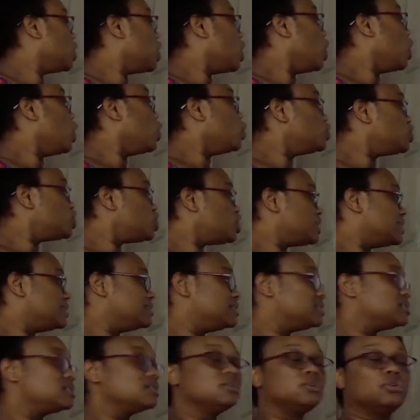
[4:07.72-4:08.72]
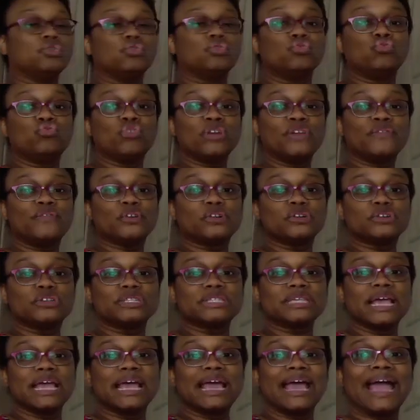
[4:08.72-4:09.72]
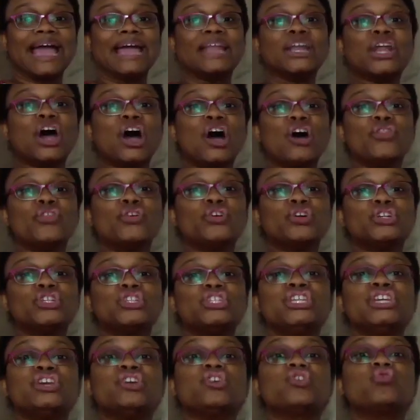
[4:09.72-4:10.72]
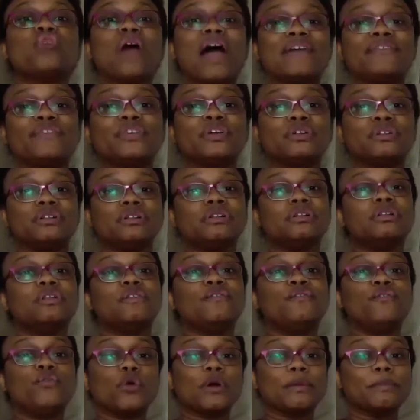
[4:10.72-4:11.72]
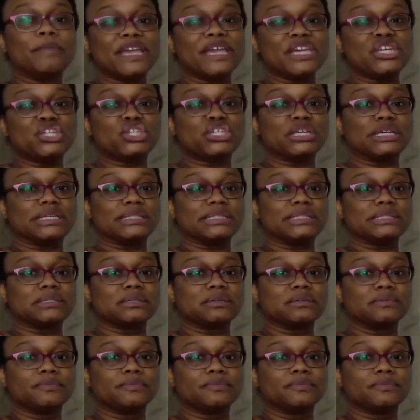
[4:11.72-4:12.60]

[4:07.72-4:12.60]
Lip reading: Oceans, rivers, and other geographical formations.